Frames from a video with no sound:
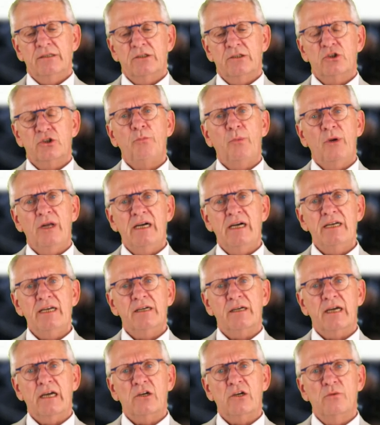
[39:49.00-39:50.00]

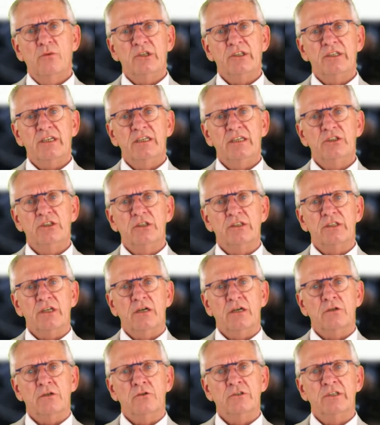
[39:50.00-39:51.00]
Supplier recommendations
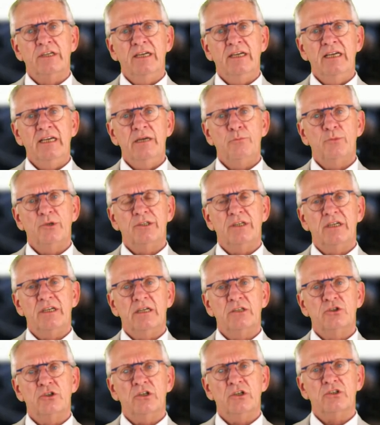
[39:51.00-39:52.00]
are okay, but they
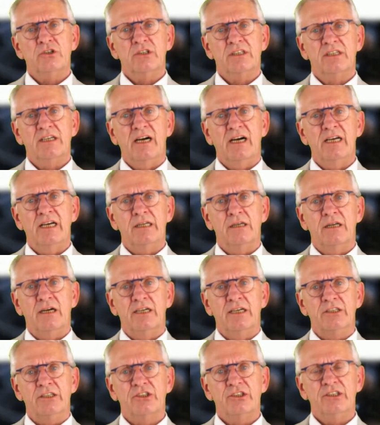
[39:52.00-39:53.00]
are just
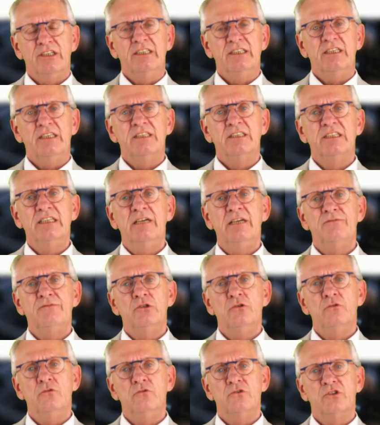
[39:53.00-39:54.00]
guidelines. It
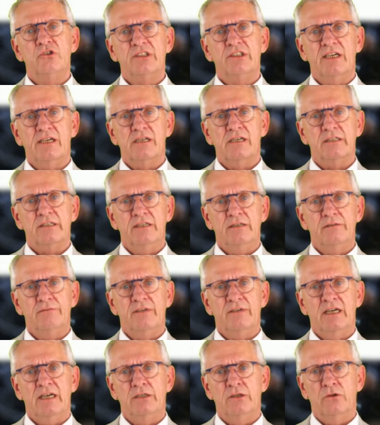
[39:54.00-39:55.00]
gives you starting
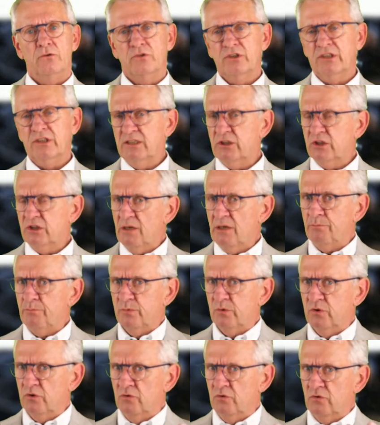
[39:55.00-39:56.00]
values. It's
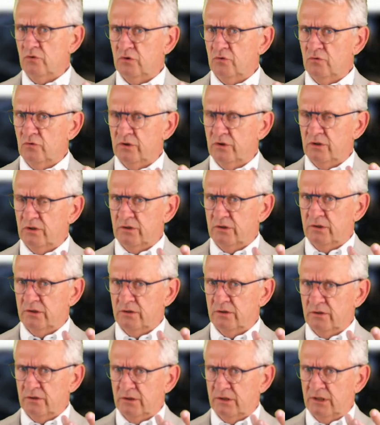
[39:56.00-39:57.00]
up to
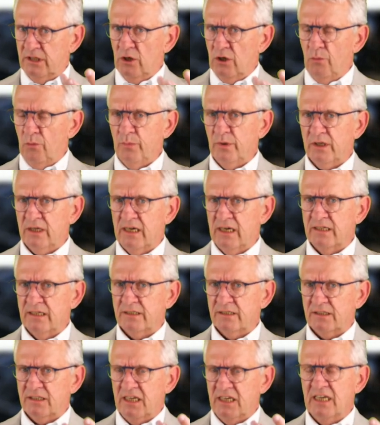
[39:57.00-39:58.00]
the
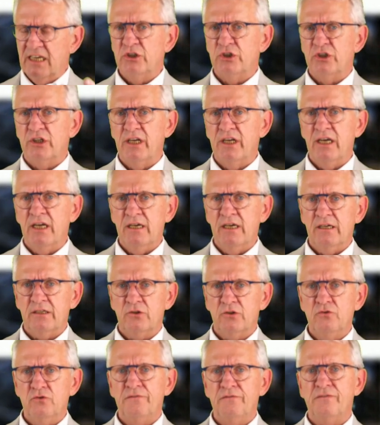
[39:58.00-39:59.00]
operator, the engineer,
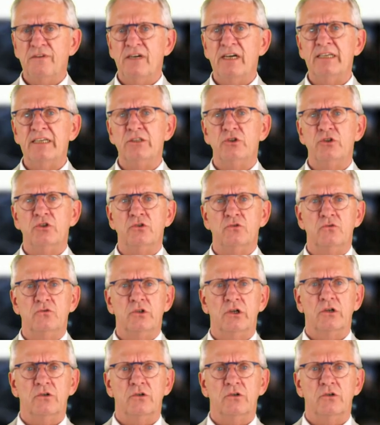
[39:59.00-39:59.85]
to fine-tune